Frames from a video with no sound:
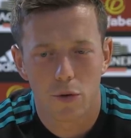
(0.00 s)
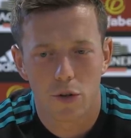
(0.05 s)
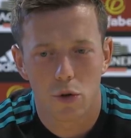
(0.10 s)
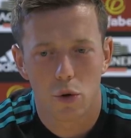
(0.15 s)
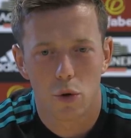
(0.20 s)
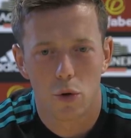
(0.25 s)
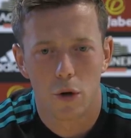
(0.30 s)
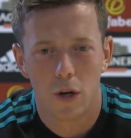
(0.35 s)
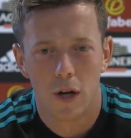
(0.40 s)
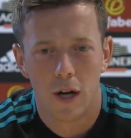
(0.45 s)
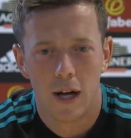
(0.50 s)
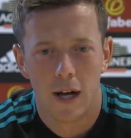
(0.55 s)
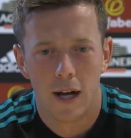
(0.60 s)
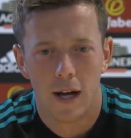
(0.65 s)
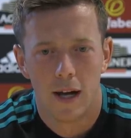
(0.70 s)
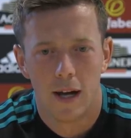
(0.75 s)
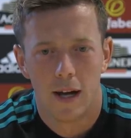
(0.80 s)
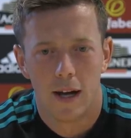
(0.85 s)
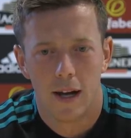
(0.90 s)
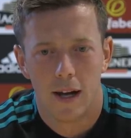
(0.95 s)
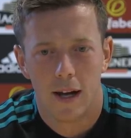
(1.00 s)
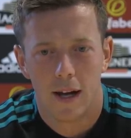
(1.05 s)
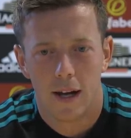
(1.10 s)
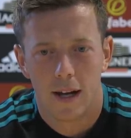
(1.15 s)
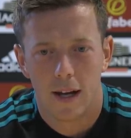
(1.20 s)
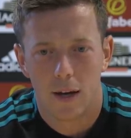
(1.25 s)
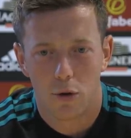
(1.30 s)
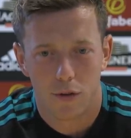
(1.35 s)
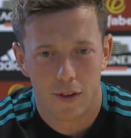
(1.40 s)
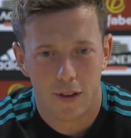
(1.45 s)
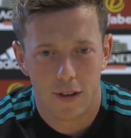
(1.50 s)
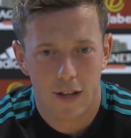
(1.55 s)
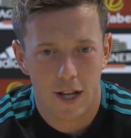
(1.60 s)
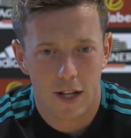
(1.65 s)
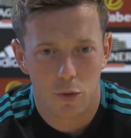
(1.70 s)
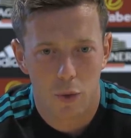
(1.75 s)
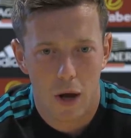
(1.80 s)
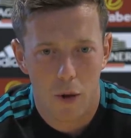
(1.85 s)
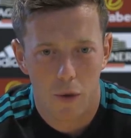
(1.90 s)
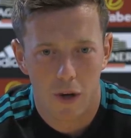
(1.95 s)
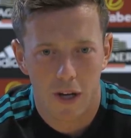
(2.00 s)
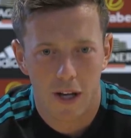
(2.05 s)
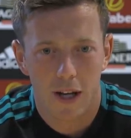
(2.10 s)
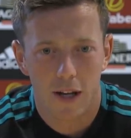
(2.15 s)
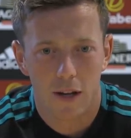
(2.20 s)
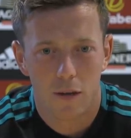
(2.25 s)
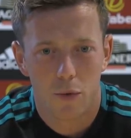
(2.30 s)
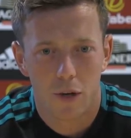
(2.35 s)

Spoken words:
So, you know, that's why we're here.